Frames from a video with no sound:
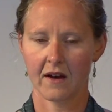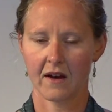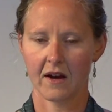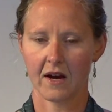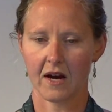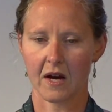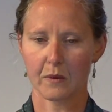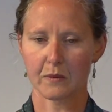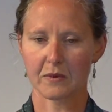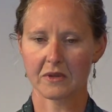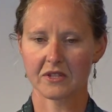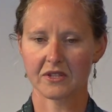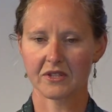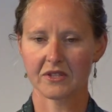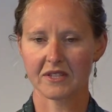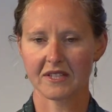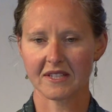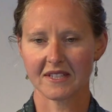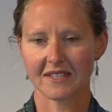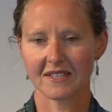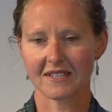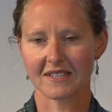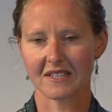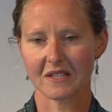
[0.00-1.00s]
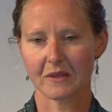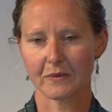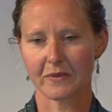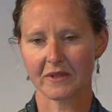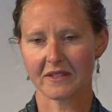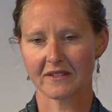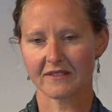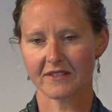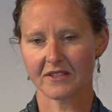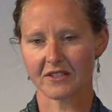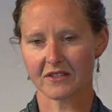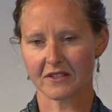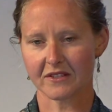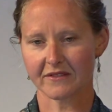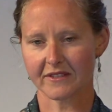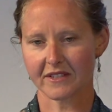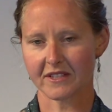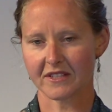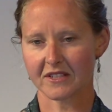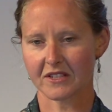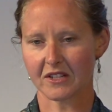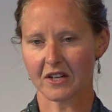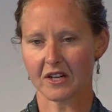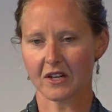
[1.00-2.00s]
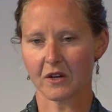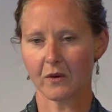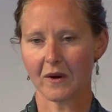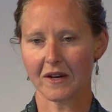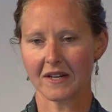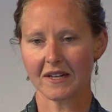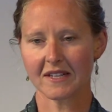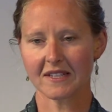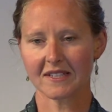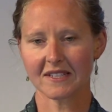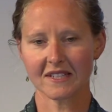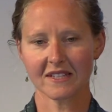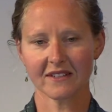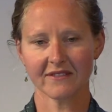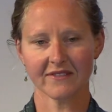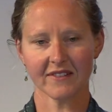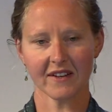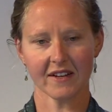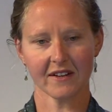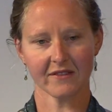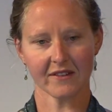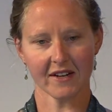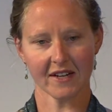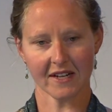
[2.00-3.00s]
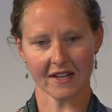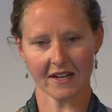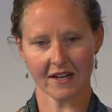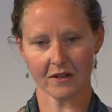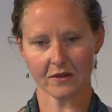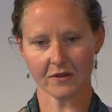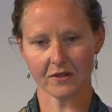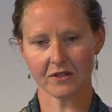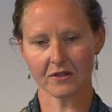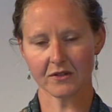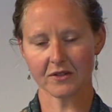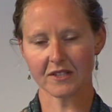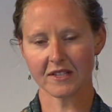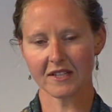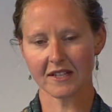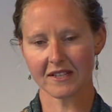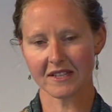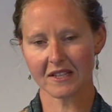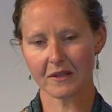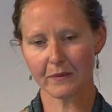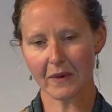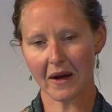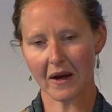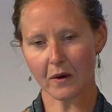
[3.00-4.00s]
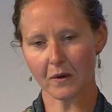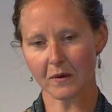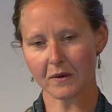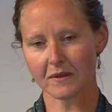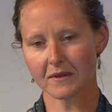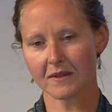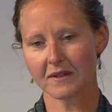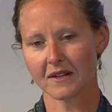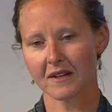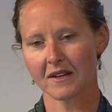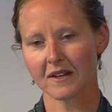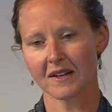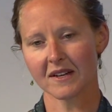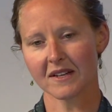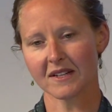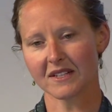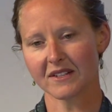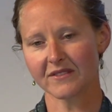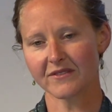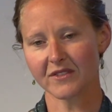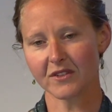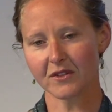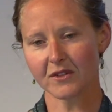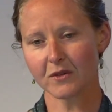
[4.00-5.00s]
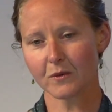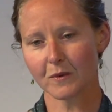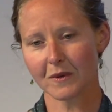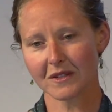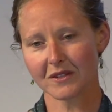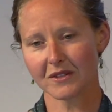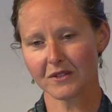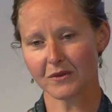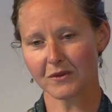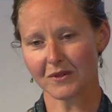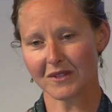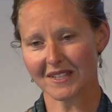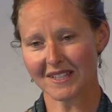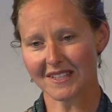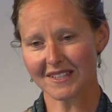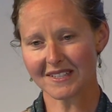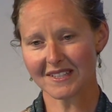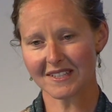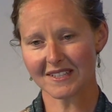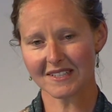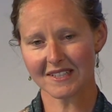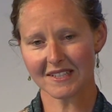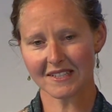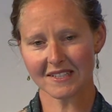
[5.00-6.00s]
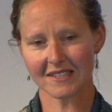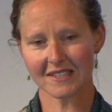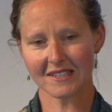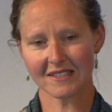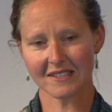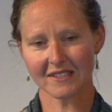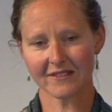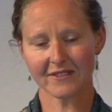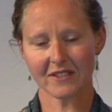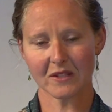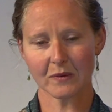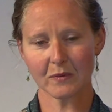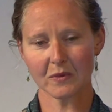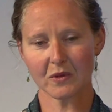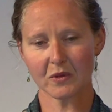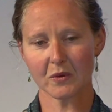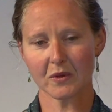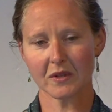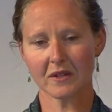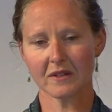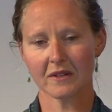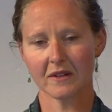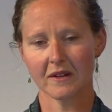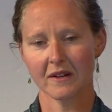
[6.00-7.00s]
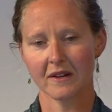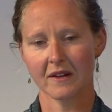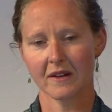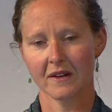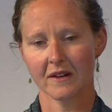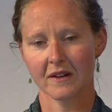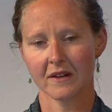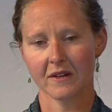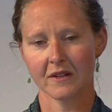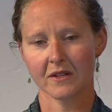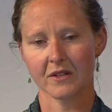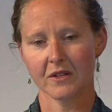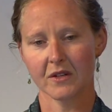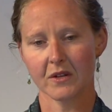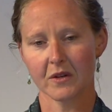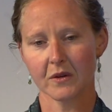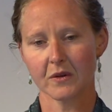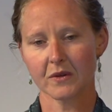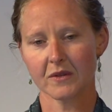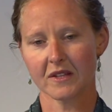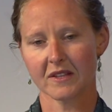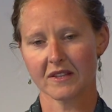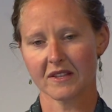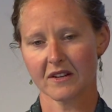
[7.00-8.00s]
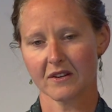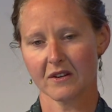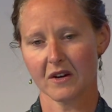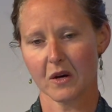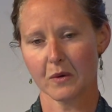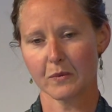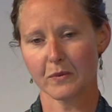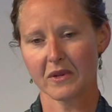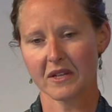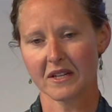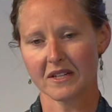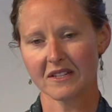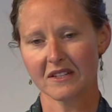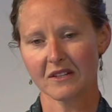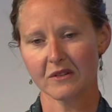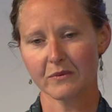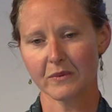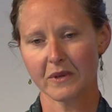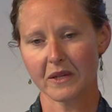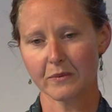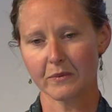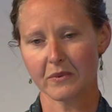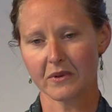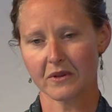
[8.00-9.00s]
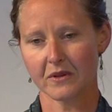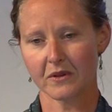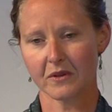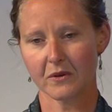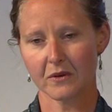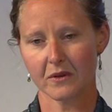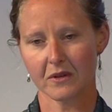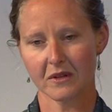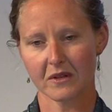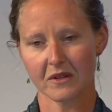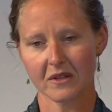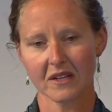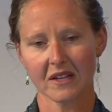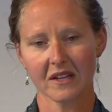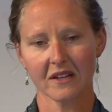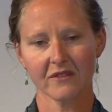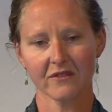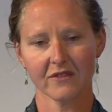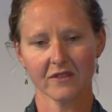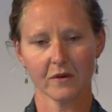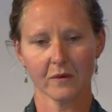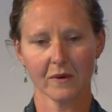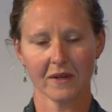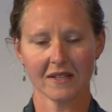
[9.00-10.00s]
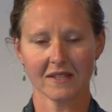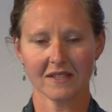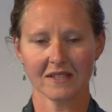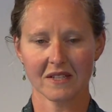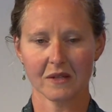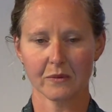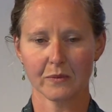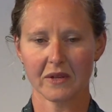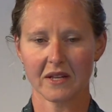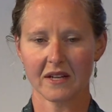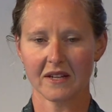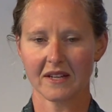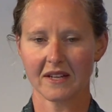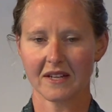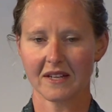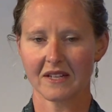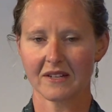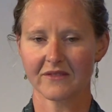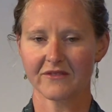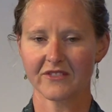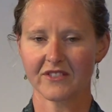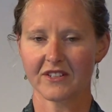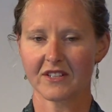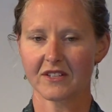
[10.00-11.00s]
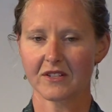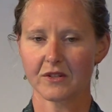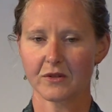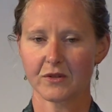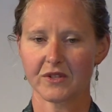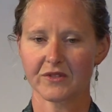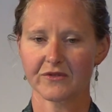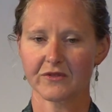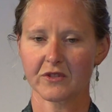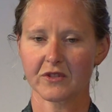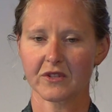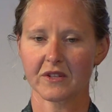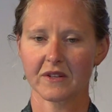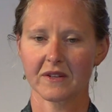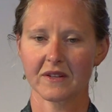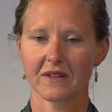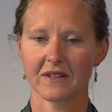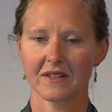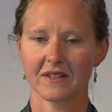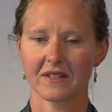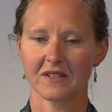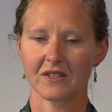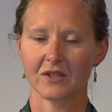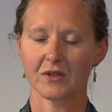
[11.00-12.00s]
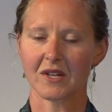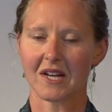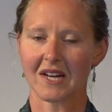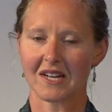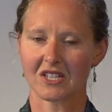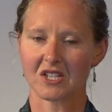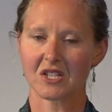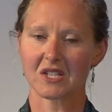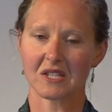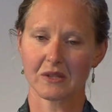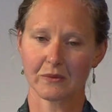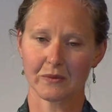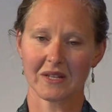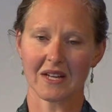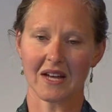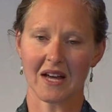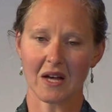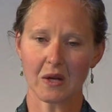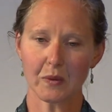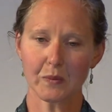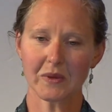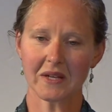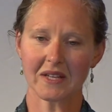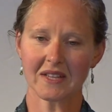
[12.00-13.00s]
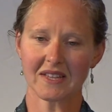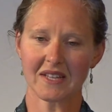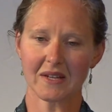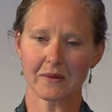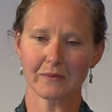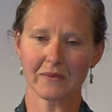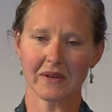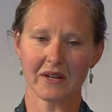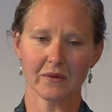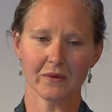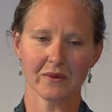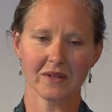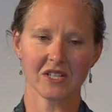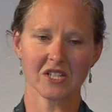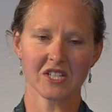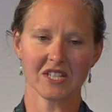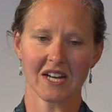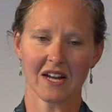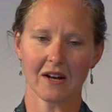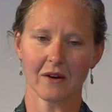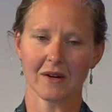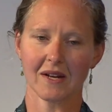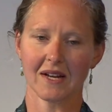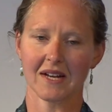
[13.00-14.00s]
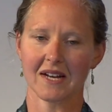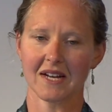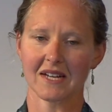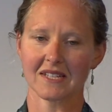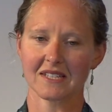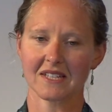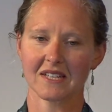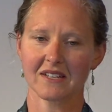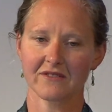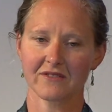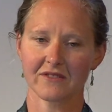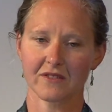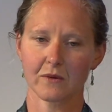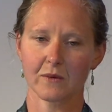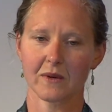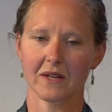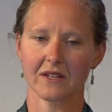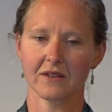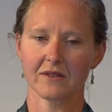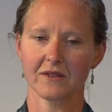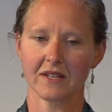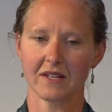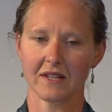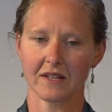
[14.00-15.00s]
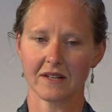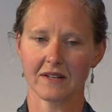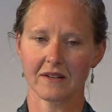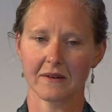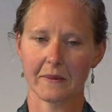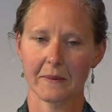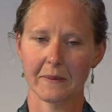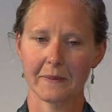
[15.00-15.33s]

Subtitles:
Opportunities to be of service are quite easy to find right now, so seek them out. And if you're one who needs assistance of some sort, know that there are plenty of people who are looking for ways to plug in and feel useful. You'd actually be helping them by reaching out and asking for what you need.